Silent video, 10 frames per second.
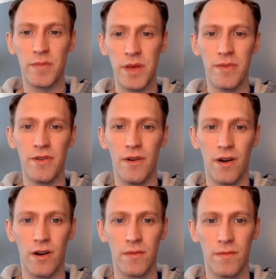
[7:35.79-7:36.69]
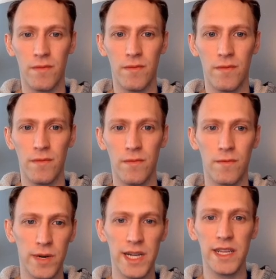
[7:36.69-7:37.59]
people are
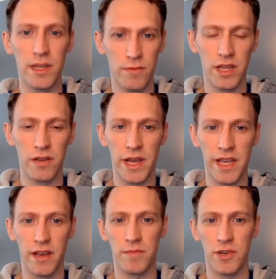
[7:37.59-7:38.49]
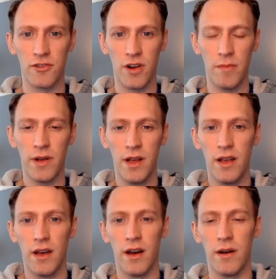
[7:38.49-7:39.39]
really, really waking up to Trump.
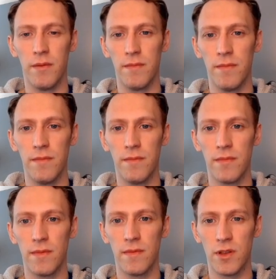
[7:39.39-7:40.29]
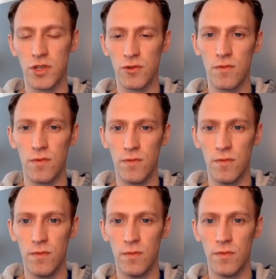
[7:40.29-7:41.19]
There was a
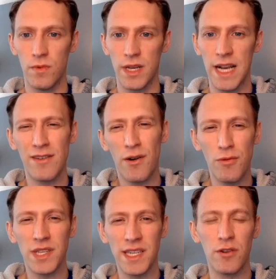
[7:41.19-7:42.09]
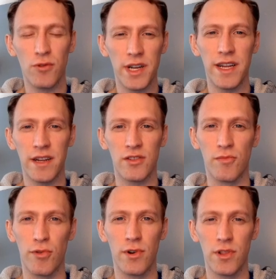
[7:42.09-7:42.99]
kind of almost inorganic
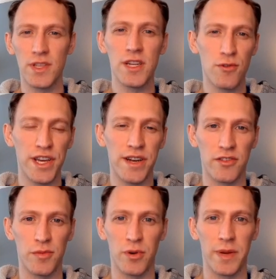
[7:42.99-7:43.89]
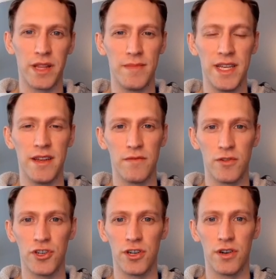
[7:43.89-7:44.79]
support. There's inorganic support by the media
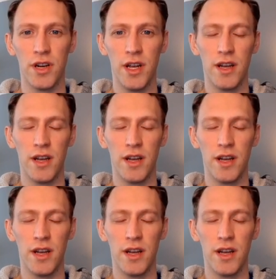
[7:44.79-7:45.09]
for sure.